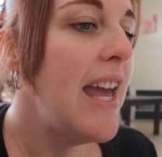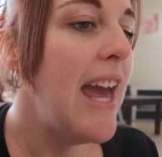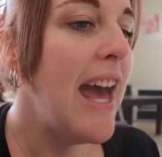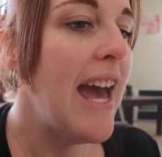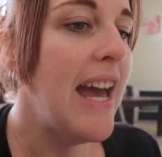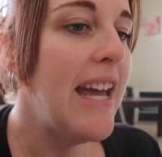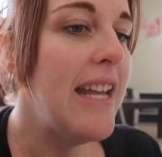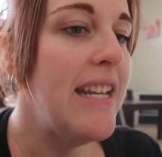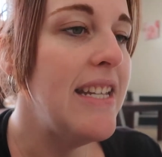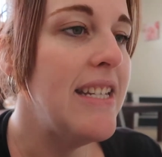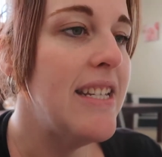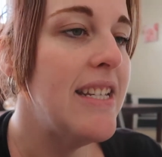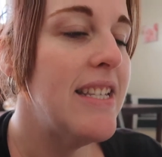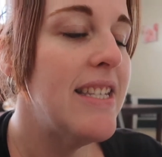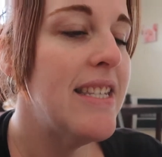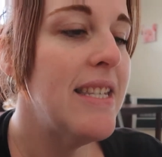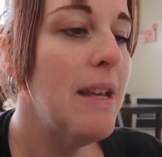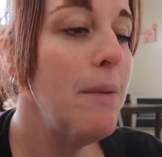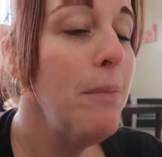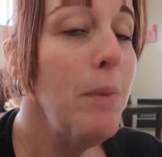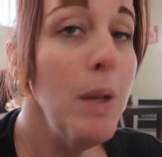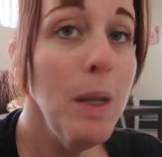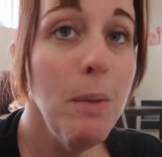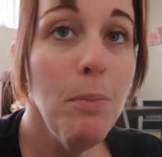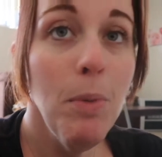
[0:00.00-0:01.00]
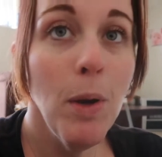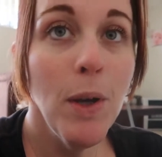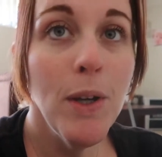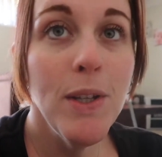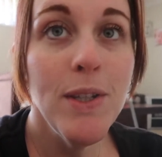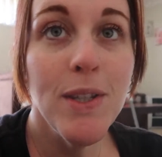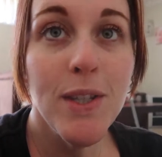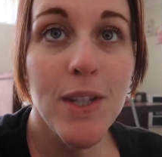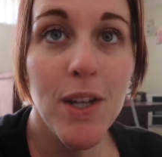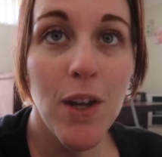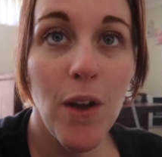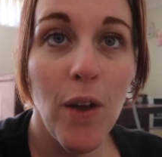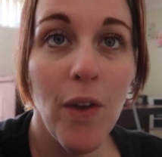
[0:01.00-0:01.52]
and somebody
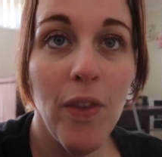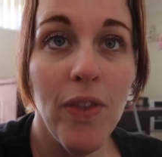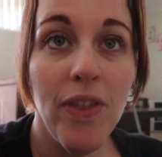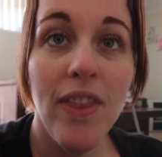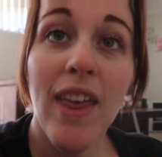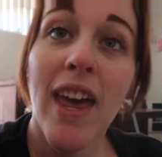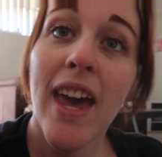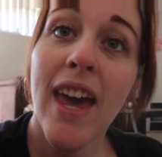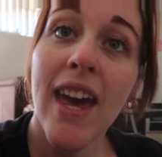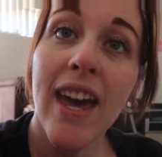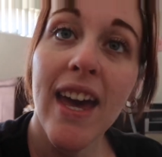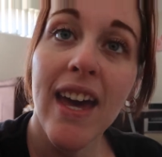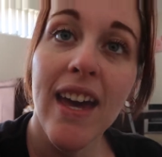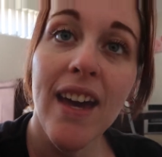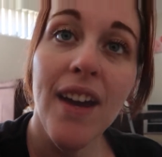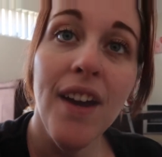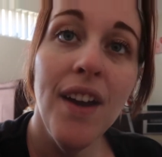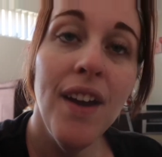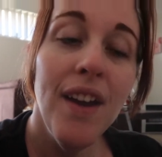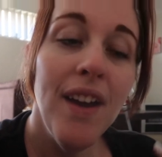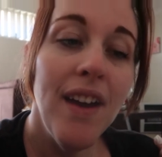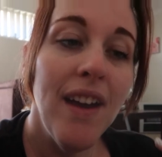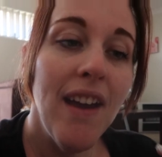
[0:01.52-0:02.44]
posted on there